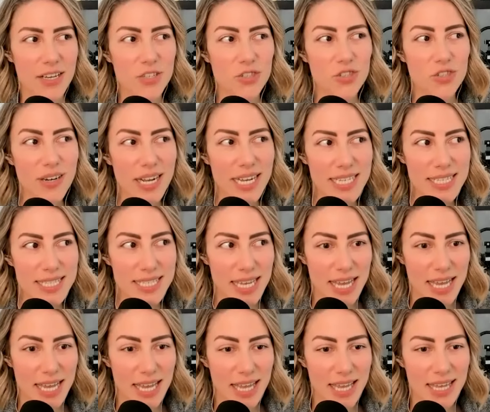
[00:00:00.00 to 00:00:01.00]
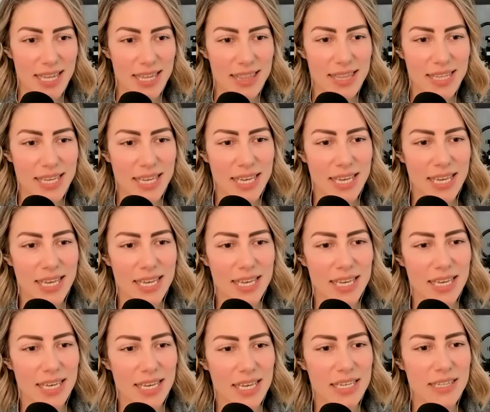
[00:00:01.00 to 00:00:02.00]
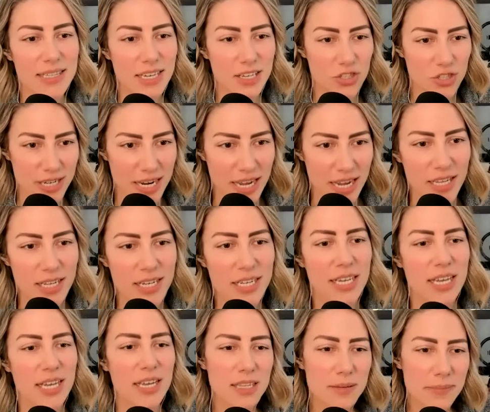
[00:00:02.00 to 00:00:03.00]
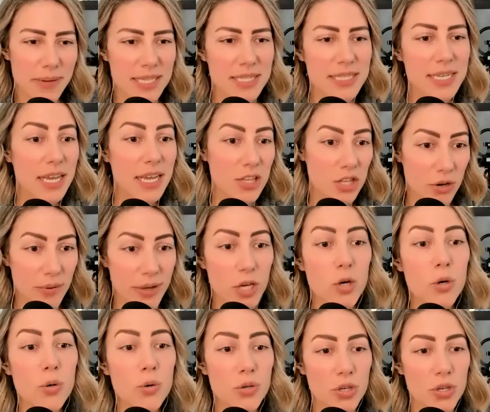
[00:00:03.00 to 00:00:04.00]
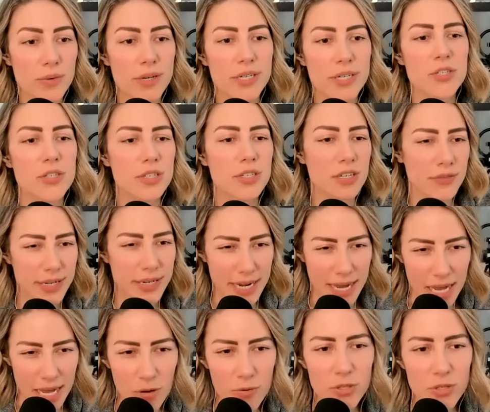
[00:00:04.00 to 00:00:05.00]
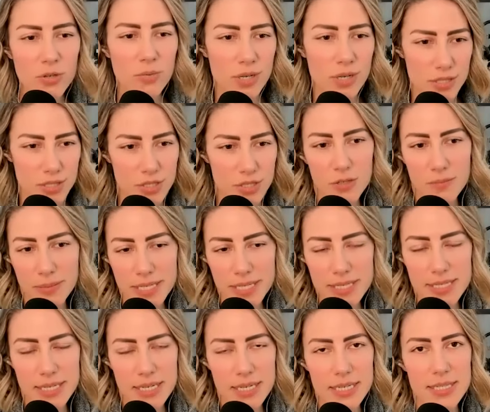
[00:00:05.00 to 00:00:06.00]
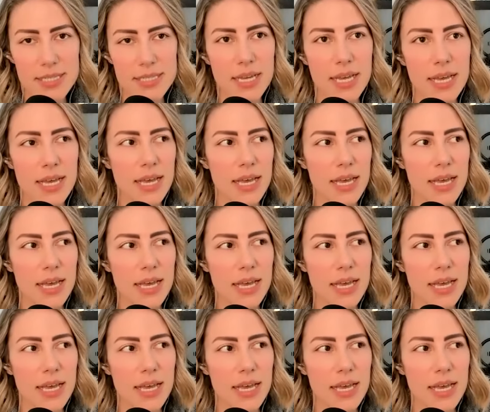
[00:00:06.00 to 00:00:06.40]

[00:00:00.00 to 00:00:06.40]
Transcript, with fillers: addressing the intentionality and the mindset and knowing who you want to serve and how you want to do business,